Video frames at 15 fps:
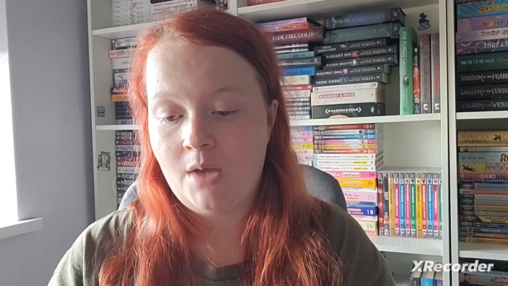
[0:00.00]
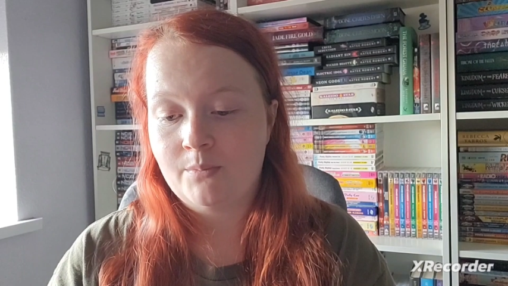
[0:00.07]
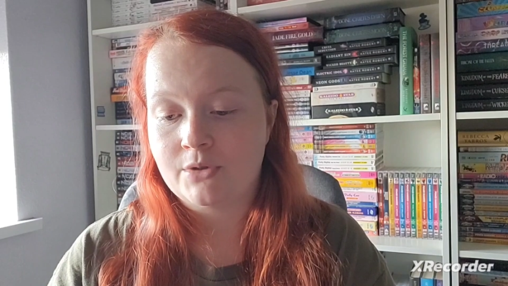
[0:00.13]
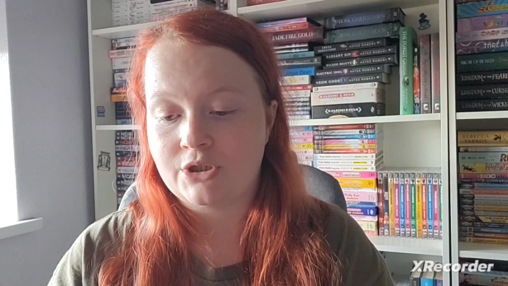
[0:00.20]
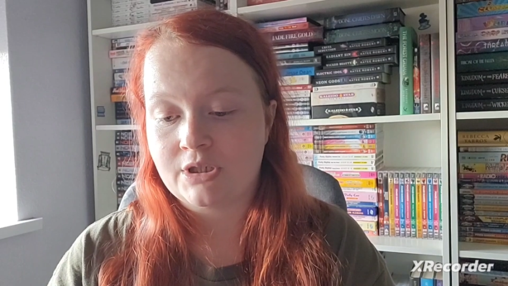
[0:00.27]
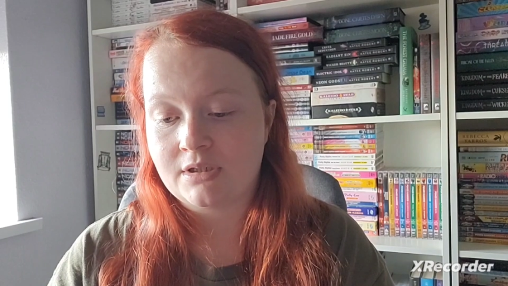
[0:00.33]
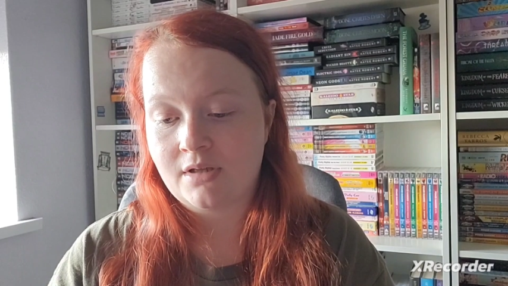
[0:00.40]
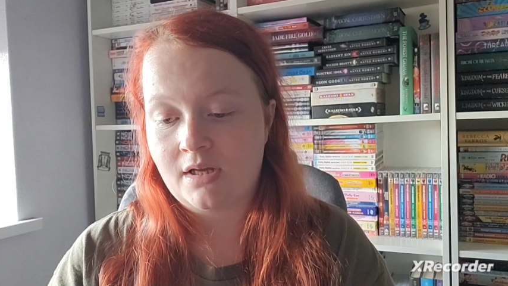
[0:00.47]

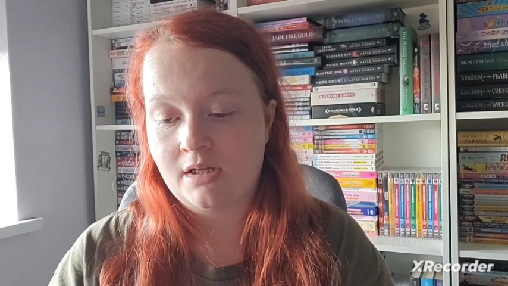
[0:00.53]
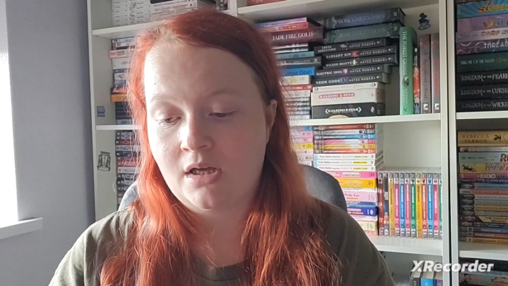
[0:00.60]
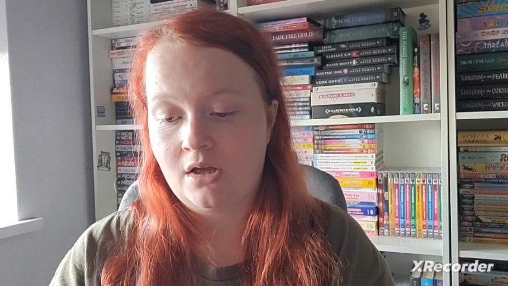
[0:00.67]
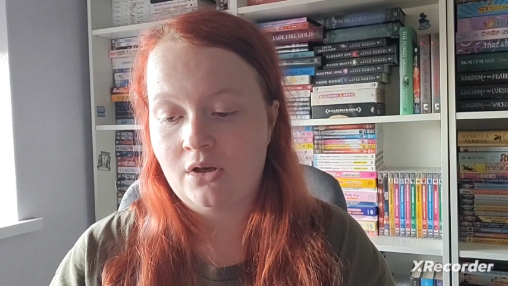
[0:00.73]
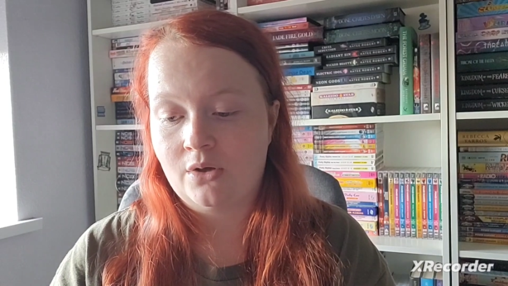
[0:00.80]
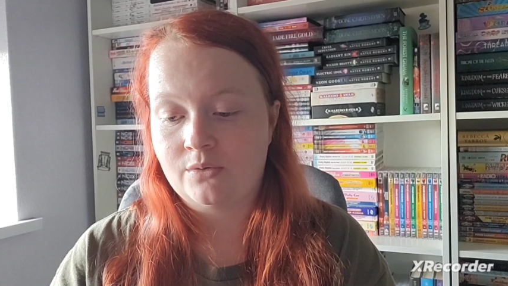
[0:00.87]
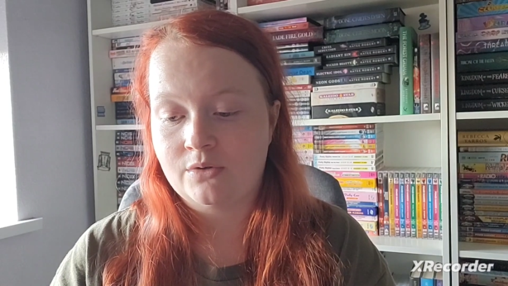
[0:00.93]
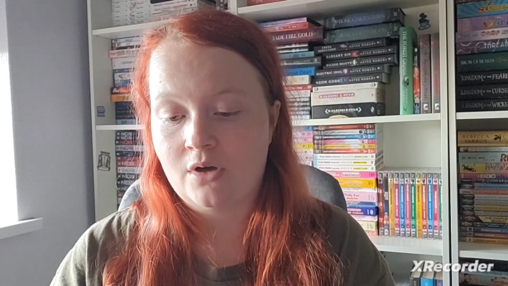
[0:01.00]
But she's like her
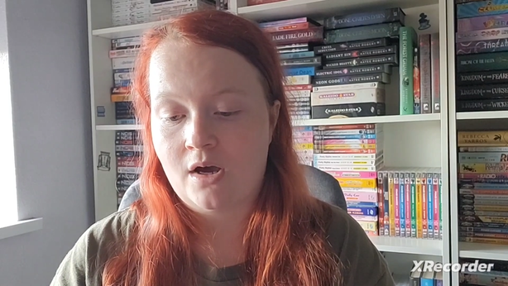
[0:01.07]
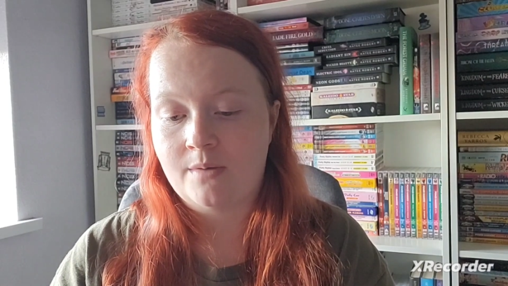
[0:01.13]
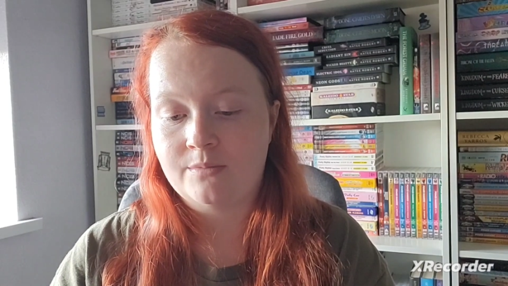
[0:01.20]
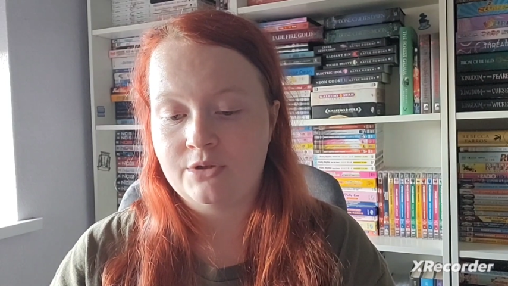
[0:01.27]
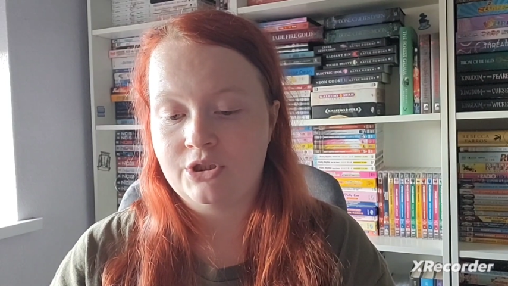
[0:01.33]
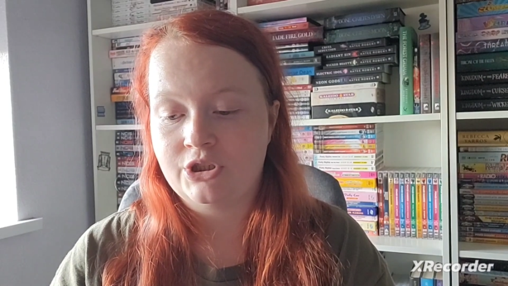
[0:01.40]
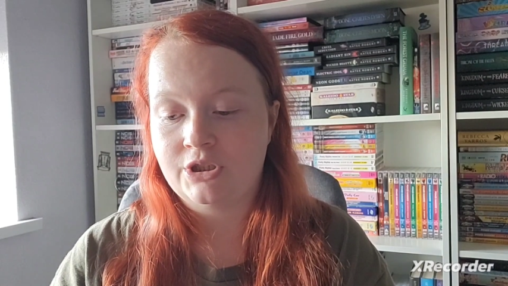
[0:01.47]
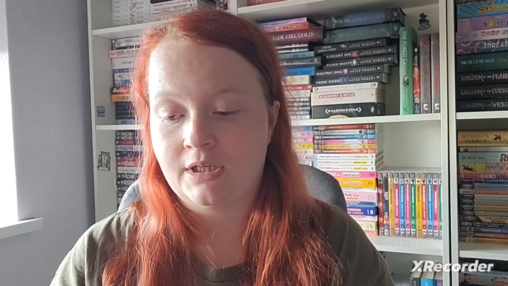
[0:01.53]
lone time,
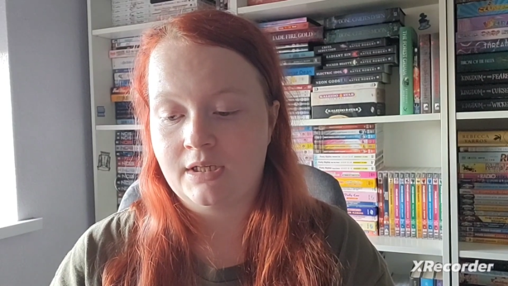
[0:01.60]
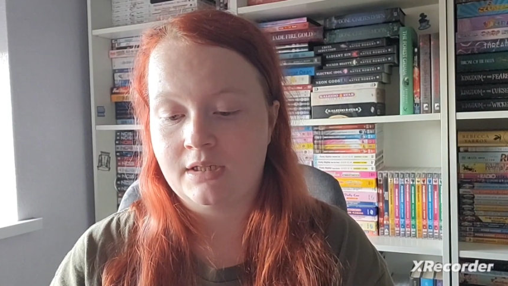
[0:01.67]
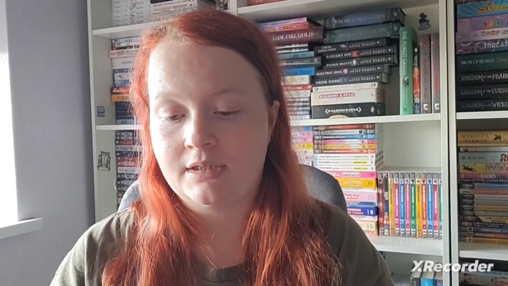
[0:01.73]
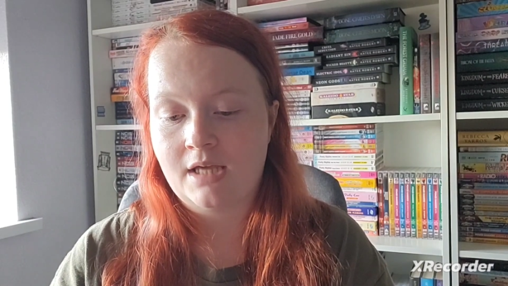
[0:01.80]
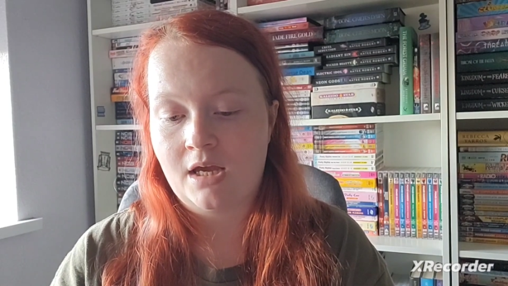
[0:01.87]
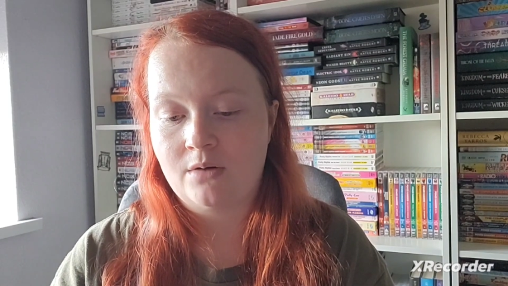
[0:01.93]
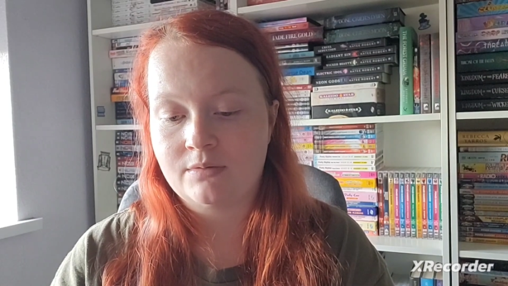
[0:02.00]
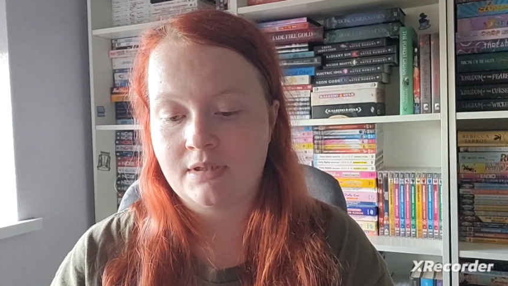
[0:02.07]
she
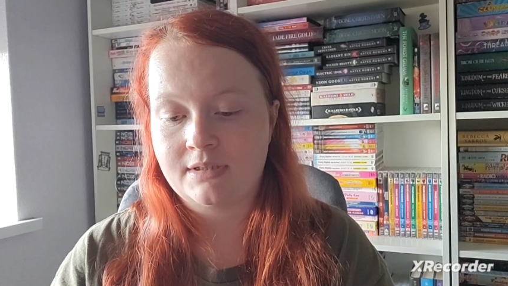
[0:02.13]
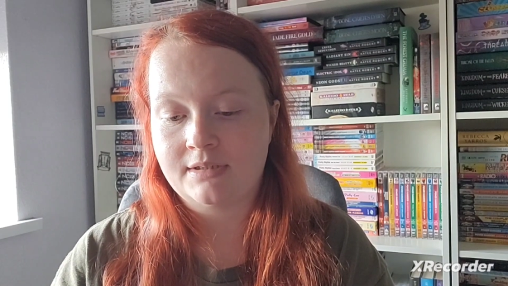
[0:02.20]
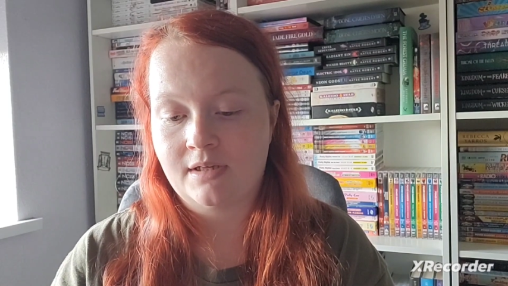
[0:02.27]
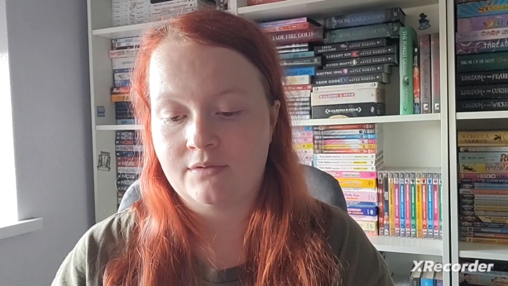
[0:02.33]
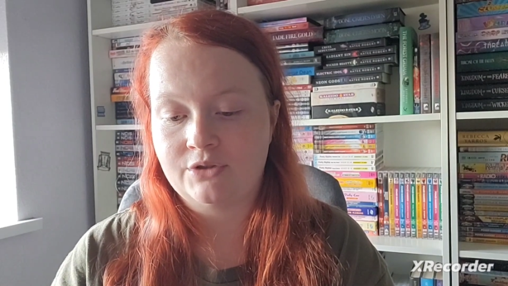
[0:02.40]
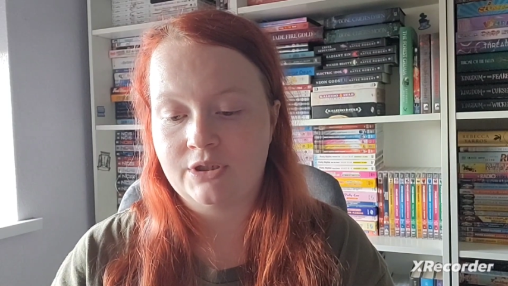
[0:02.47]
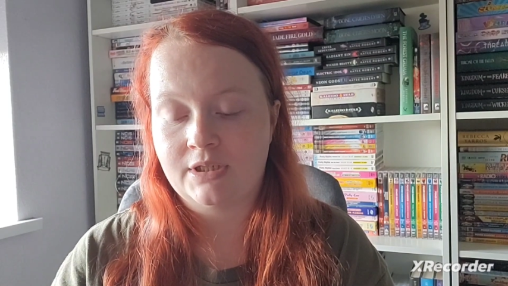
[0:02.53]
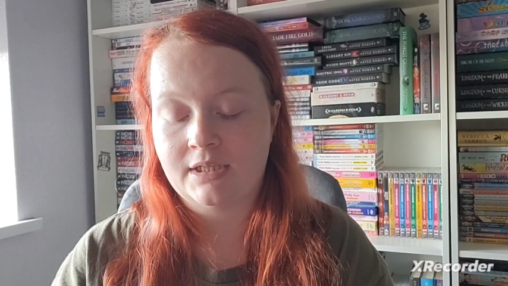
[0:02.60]
tells
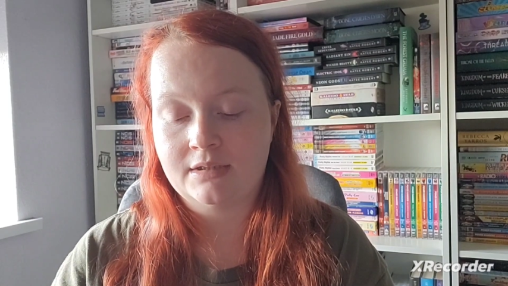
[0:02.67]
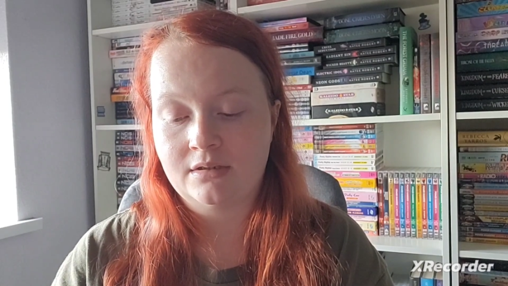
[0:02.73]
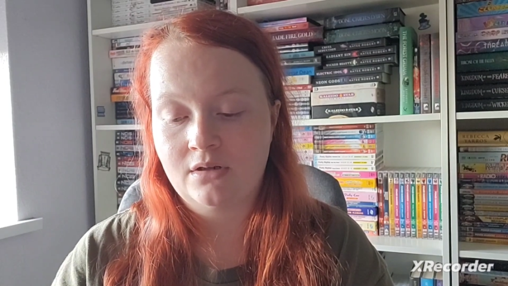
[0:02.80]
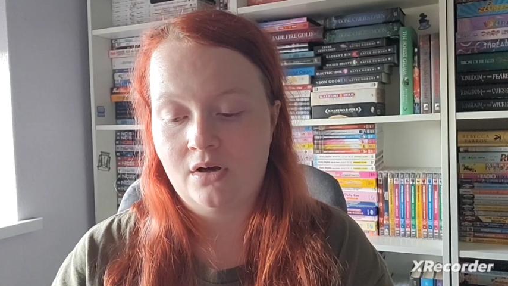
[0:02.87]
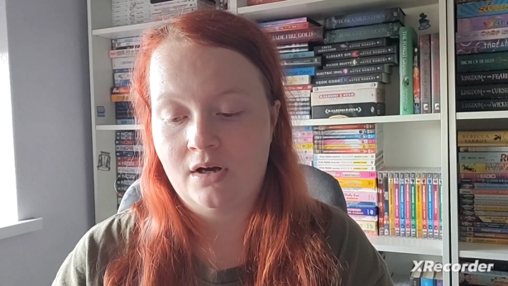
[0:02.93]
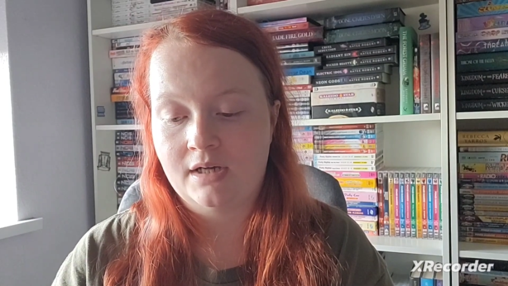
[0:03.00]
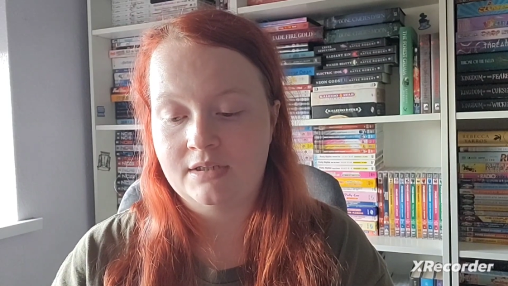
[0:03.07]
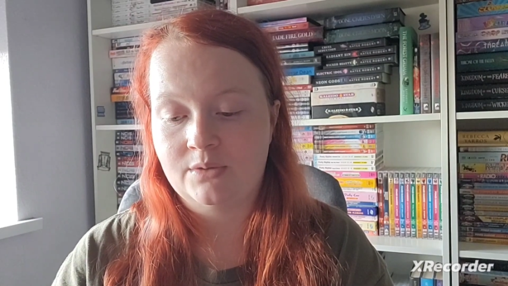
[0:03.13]
herself she isn't
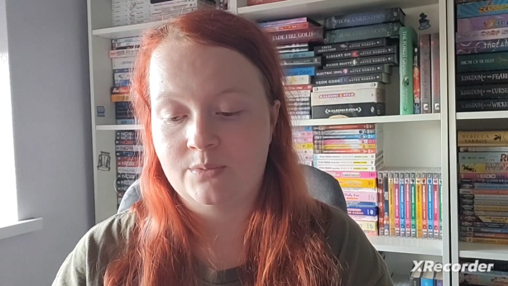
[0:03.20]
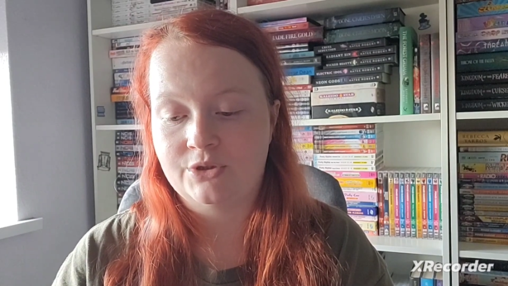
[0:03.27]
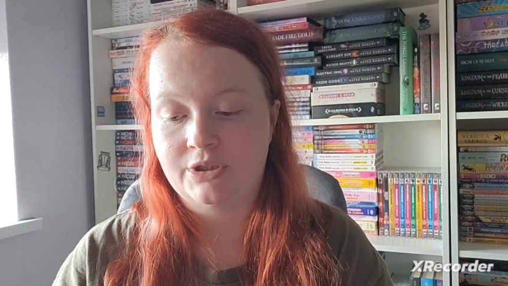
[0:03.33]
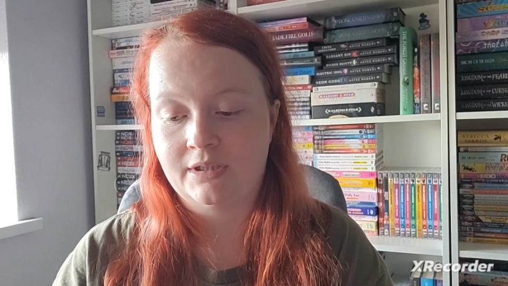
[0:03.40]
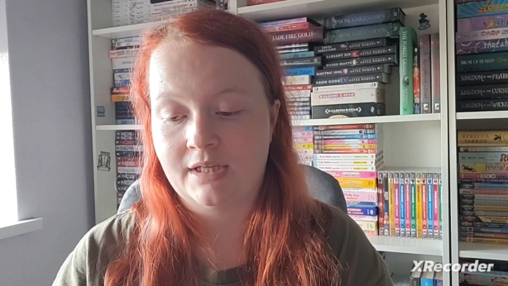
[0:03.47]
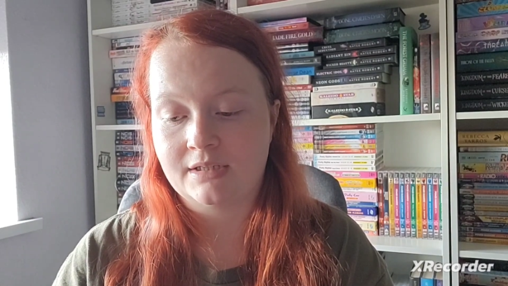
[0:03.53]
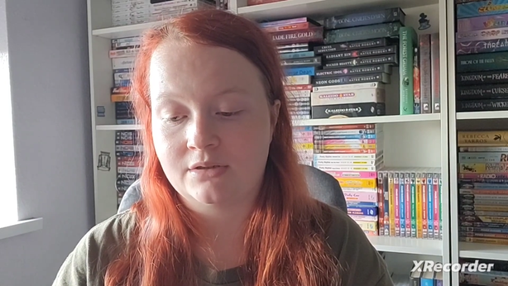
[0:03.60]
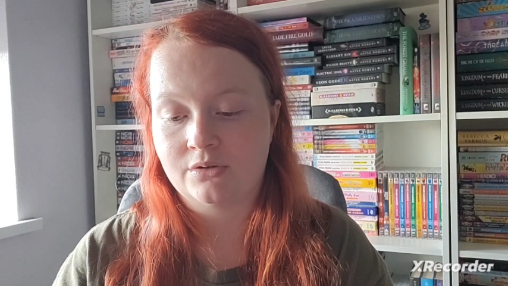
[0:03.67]
hiding when she
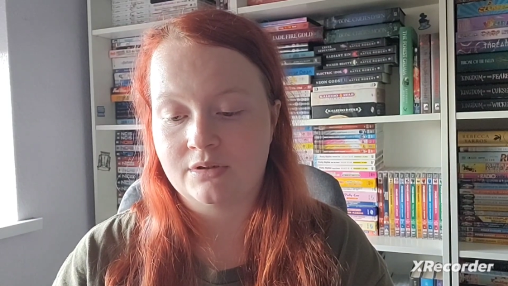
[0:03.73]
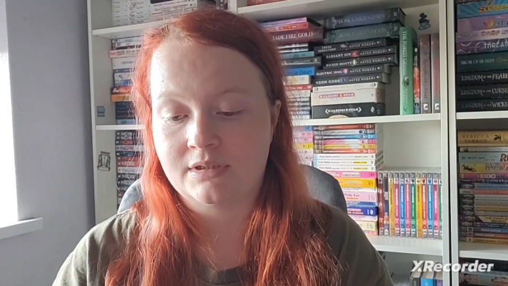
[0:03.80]
gets